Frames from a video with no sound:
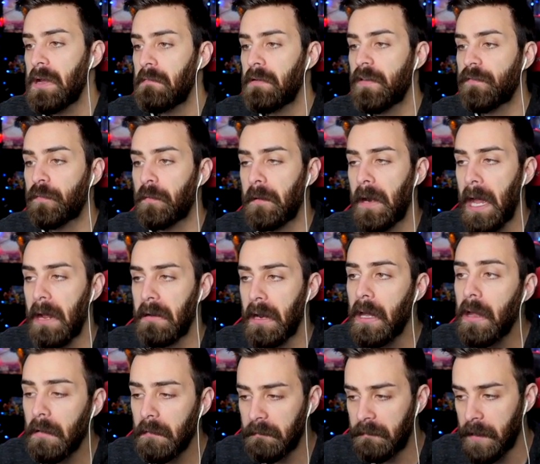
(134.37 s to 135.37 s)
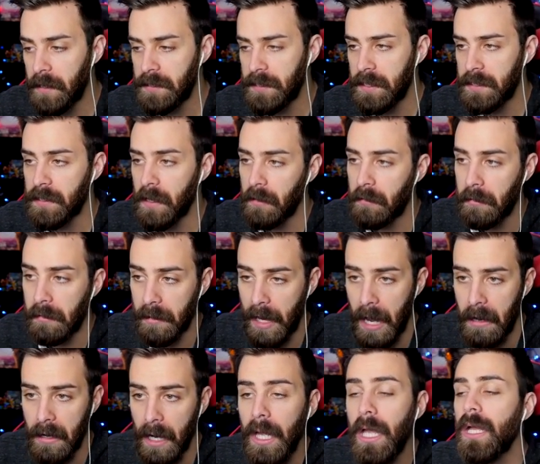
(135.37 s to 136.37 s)
We have Crowler versus
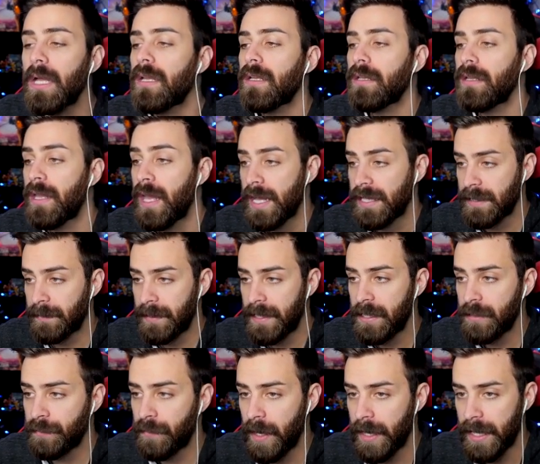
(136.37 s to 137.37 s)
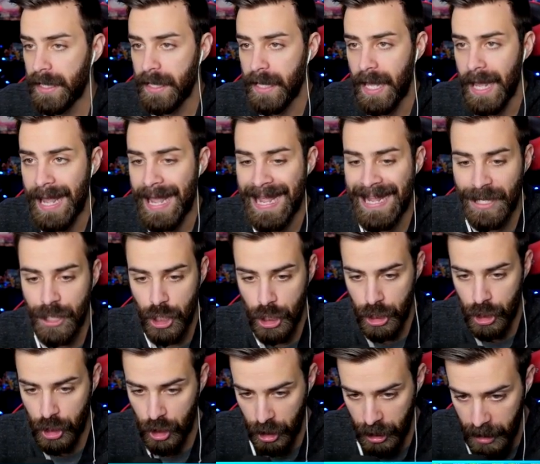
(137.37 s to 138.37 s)
Crowler, except he's running
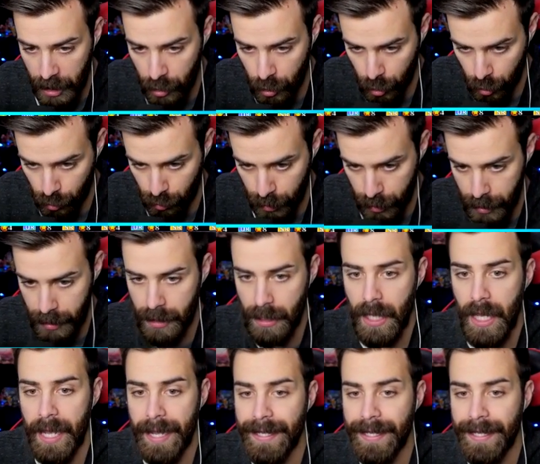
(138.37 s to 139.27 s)
Ancient Gears.